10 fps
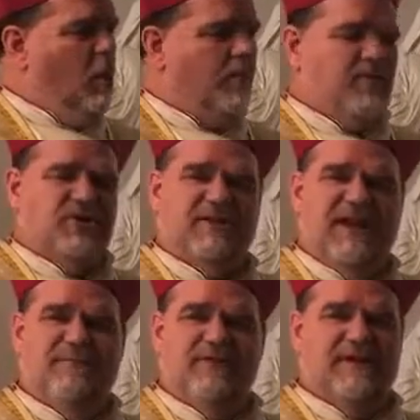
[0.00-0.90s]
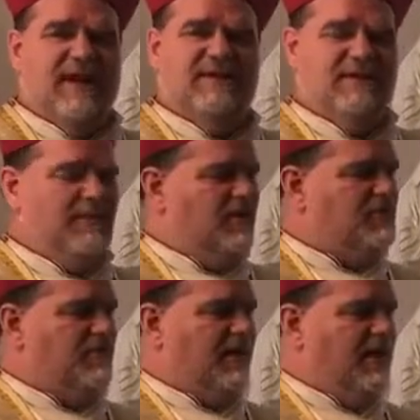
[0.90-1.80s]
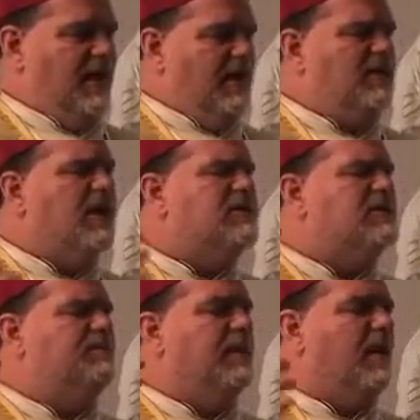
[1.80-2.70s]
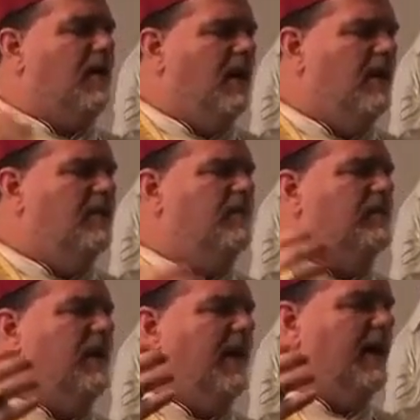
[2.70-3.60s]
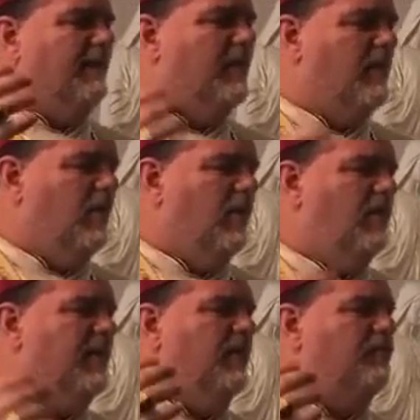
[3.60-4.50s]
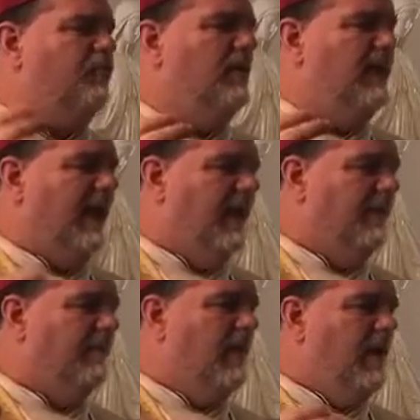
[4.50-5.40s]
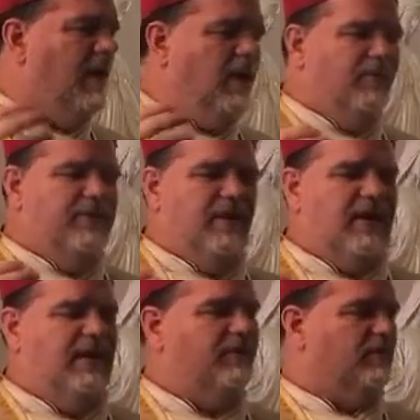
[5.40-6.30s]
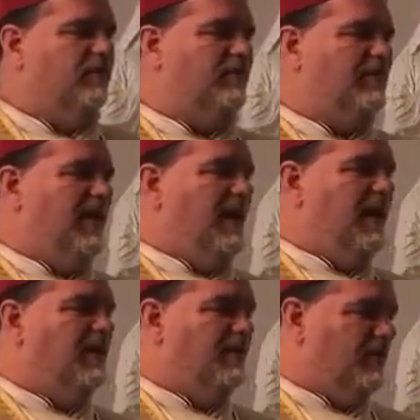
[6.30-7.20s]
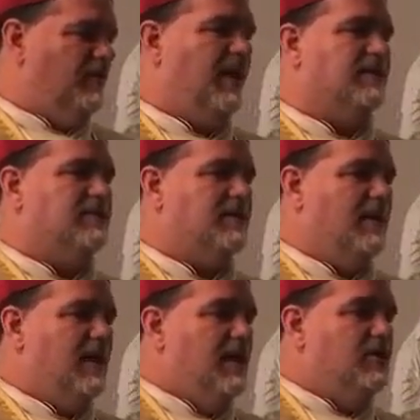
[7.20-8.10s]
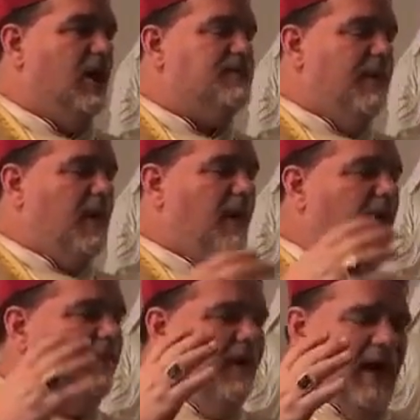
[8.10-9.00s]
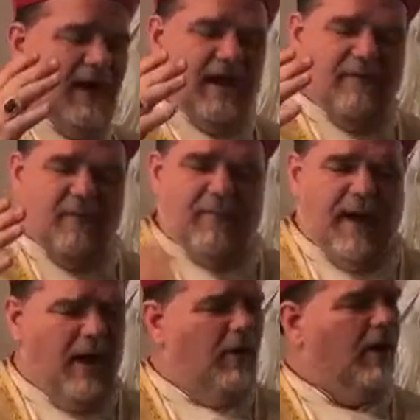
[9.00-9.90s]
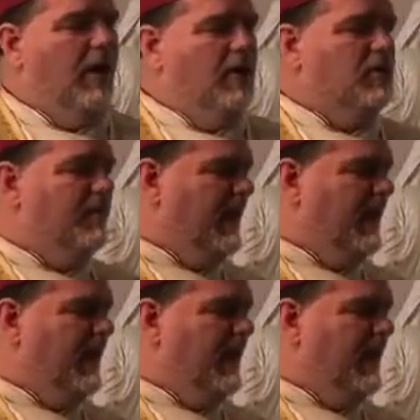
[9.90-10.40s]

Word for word: or perceived mistakes in the ministry. Just because I am called and truly am alter Christus, another Christ. Just because I have the power to